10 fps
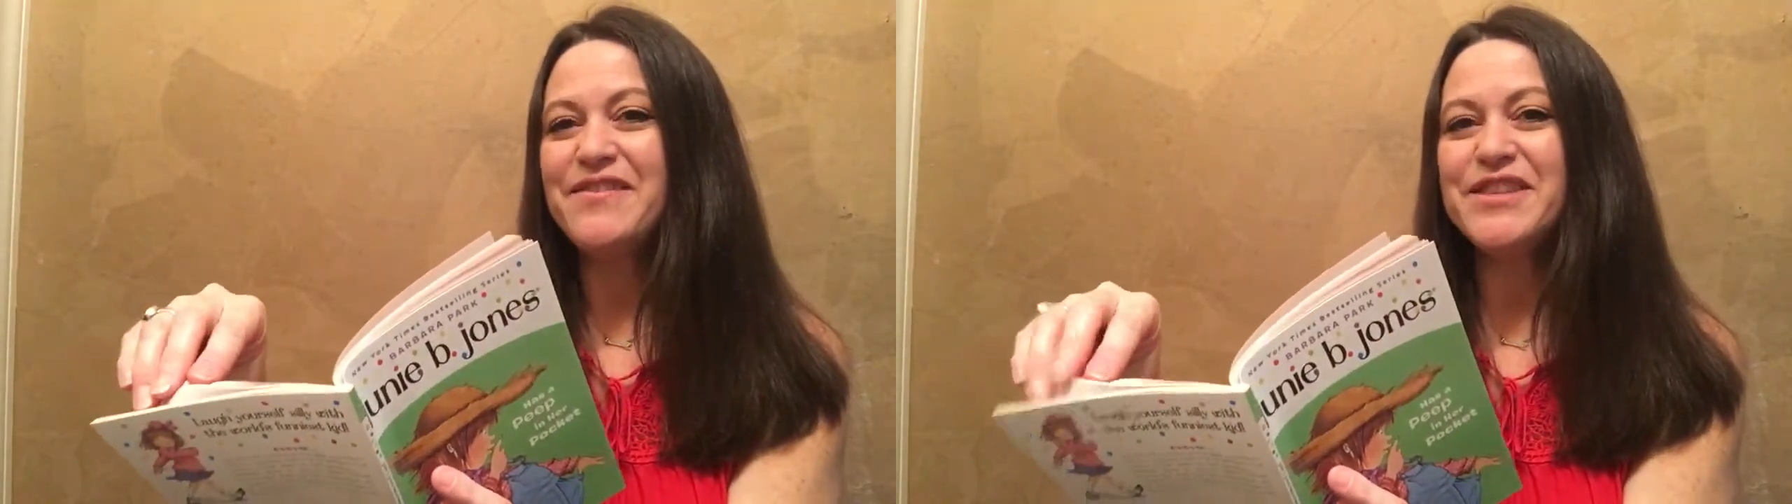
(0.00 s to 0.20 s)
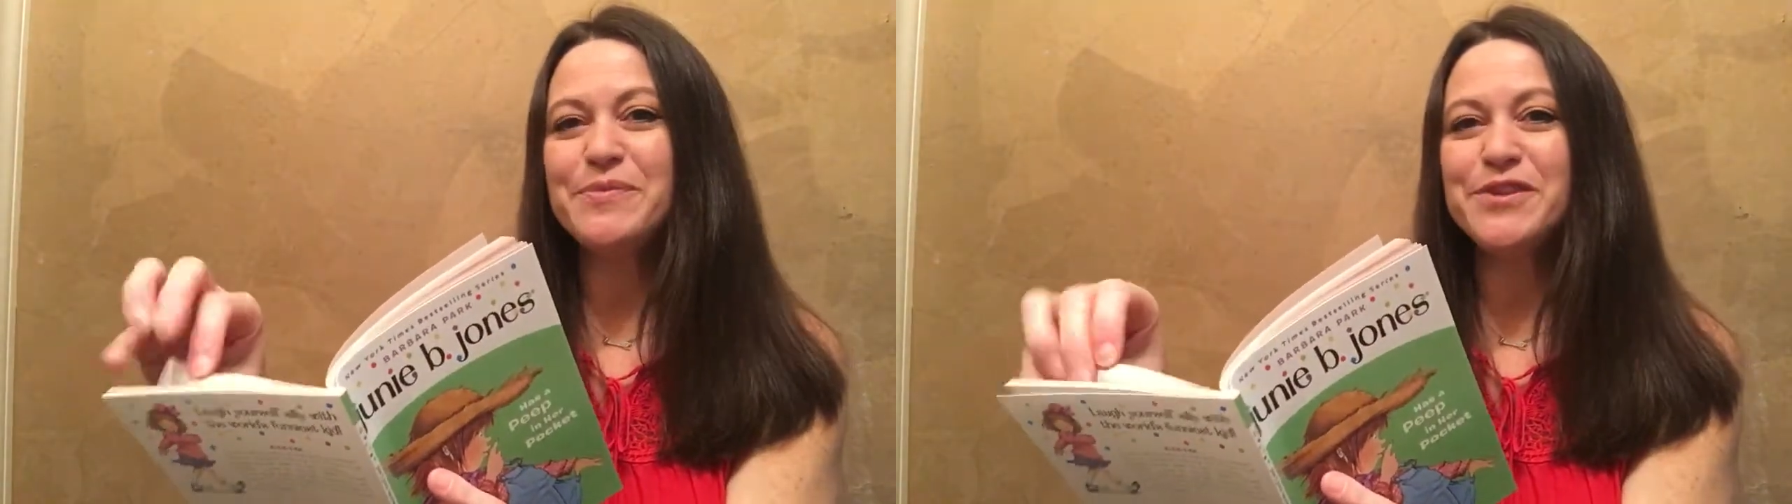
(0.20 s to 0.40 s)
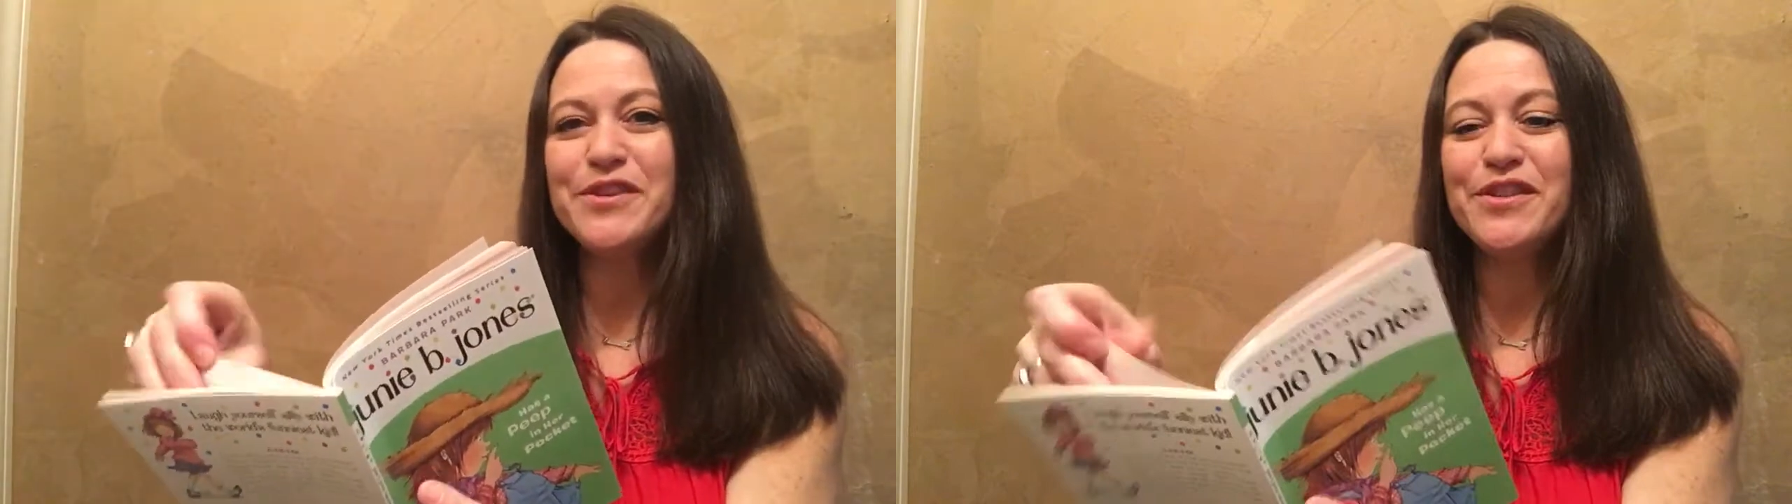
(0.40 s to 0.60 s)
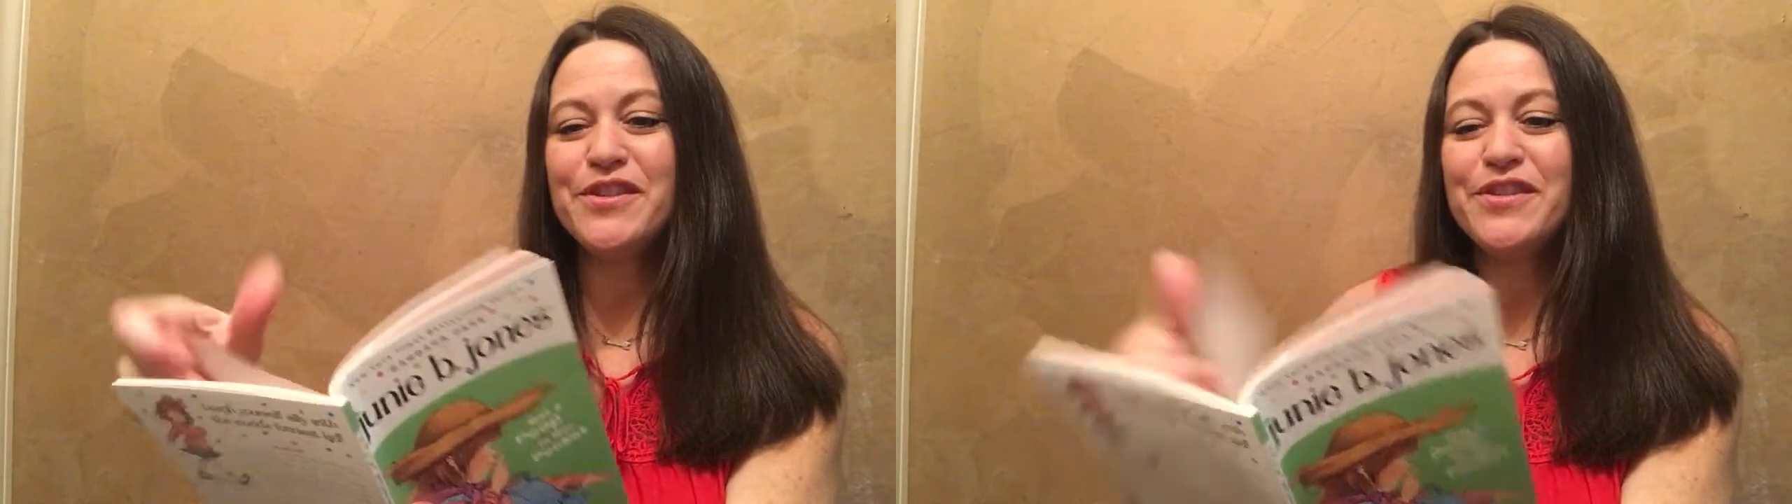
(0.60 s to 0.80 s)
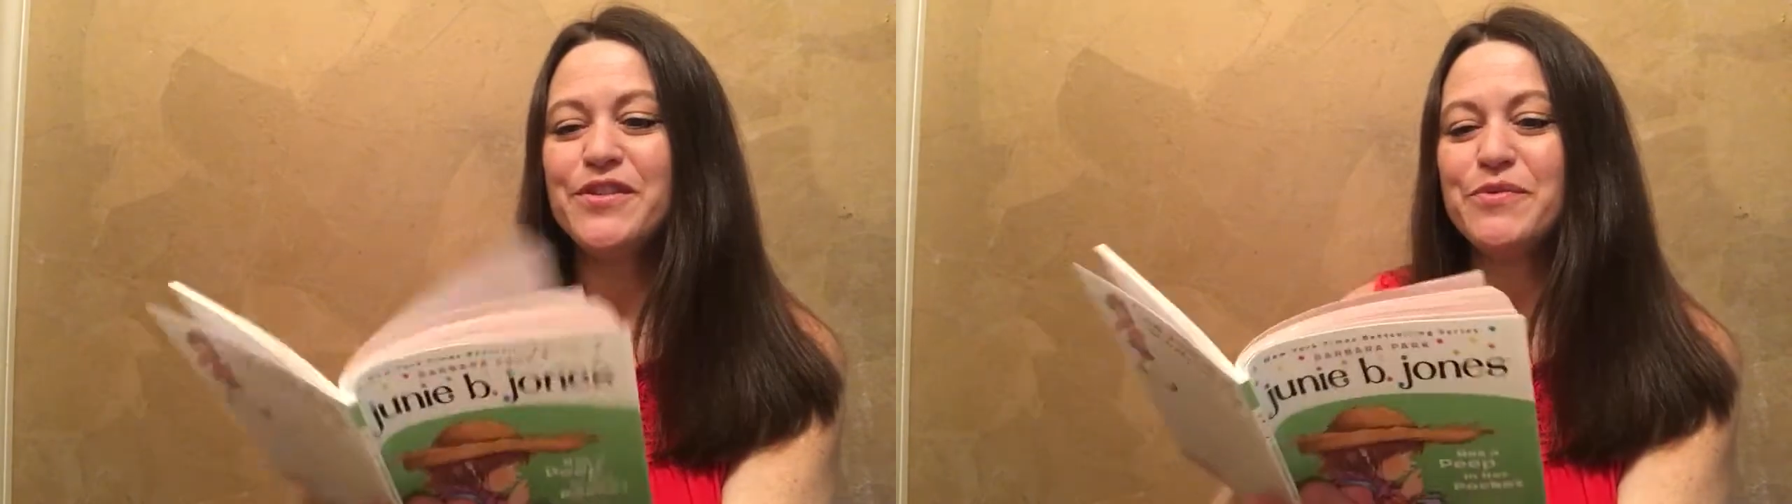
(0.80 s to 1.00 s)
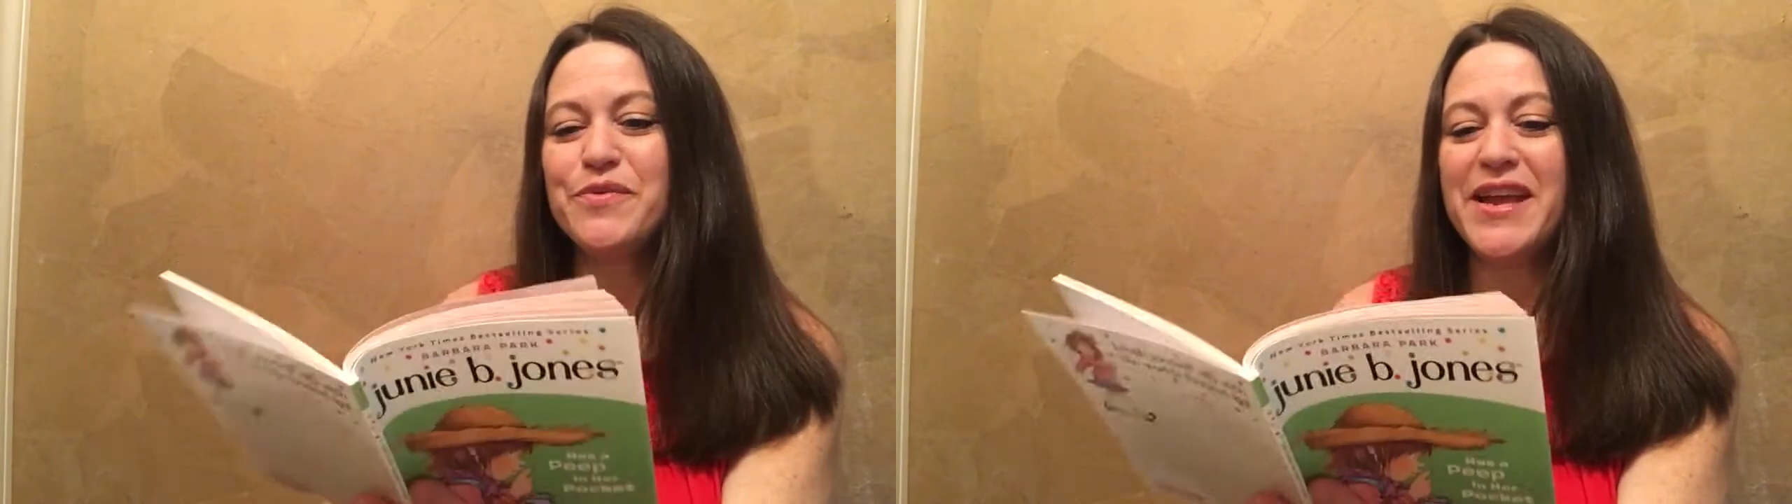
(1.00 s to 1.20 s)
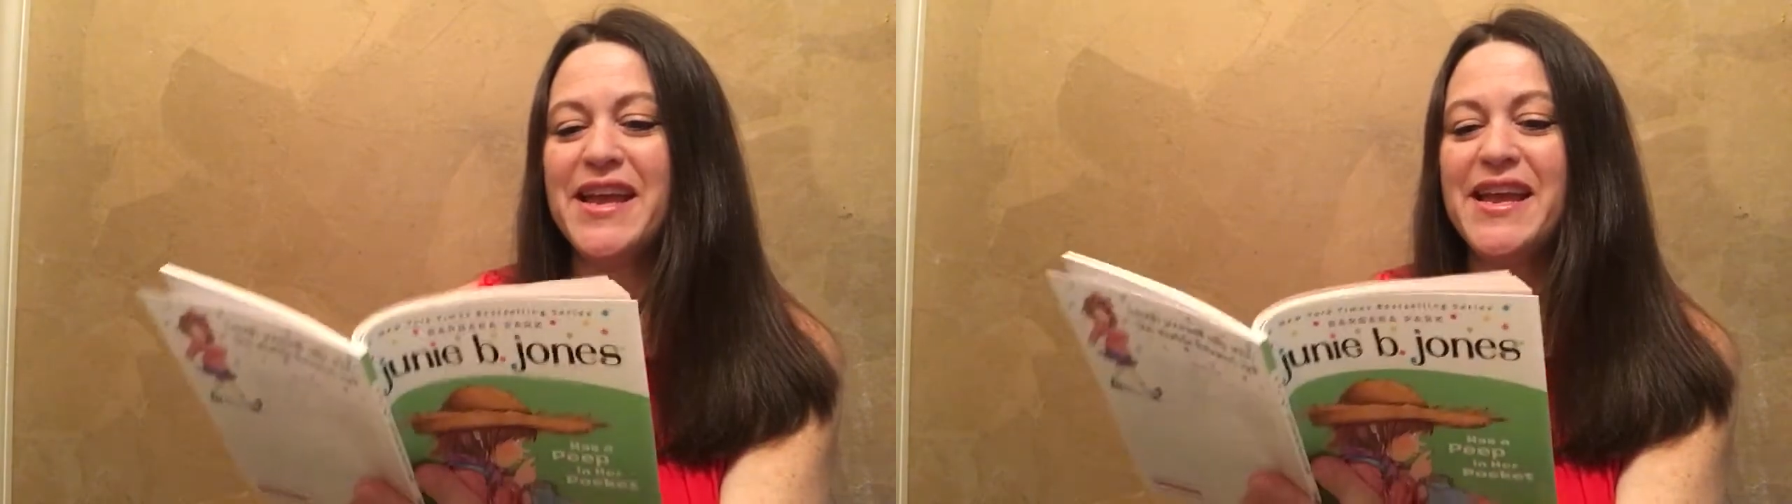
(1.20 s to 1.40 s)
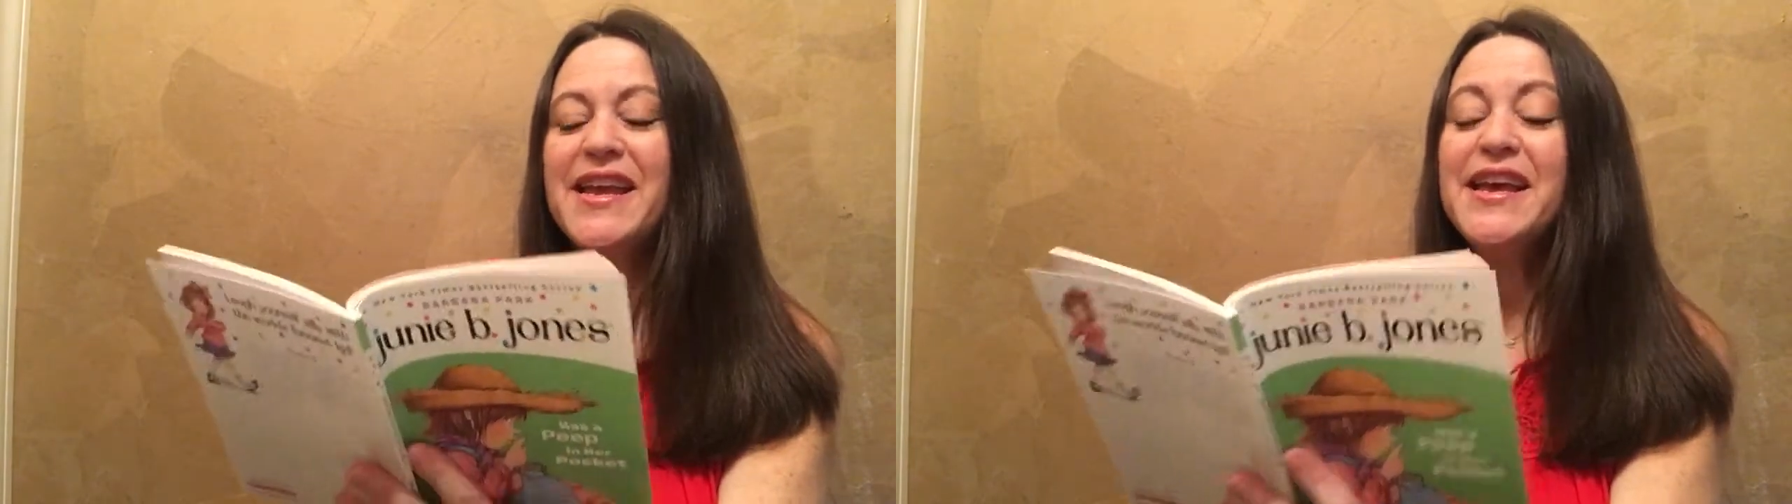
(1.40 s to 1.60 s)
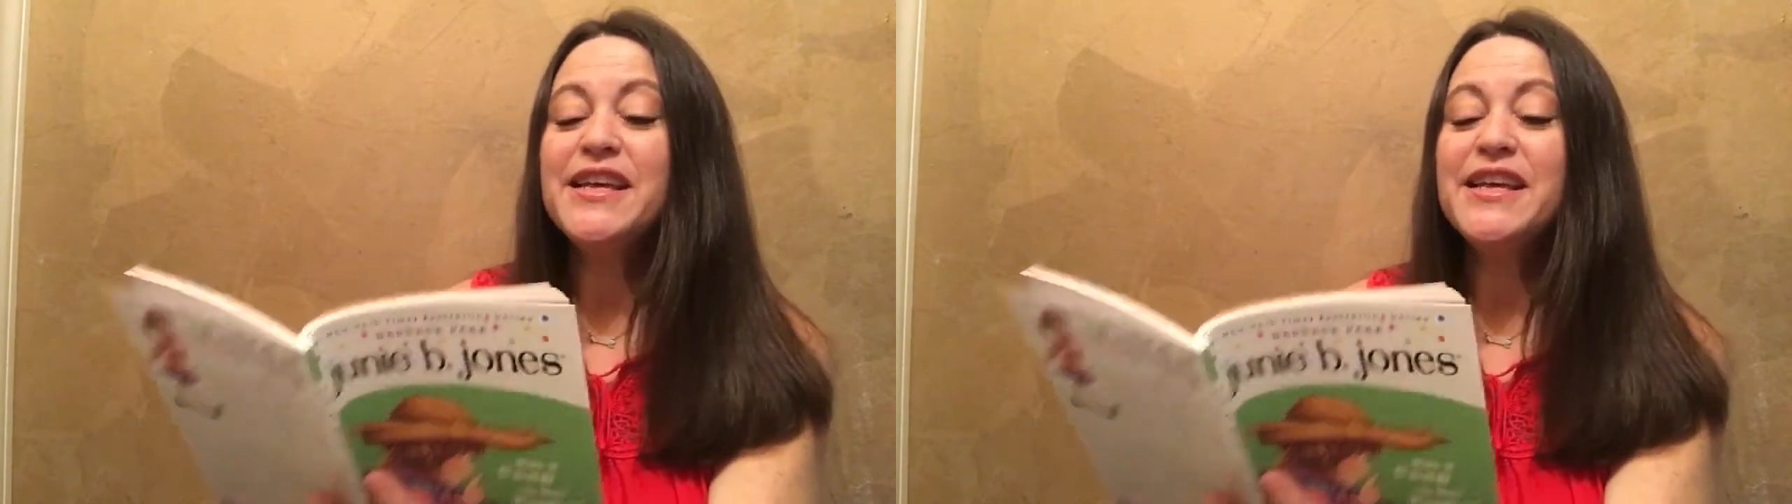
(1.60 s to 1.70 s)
chapter 3.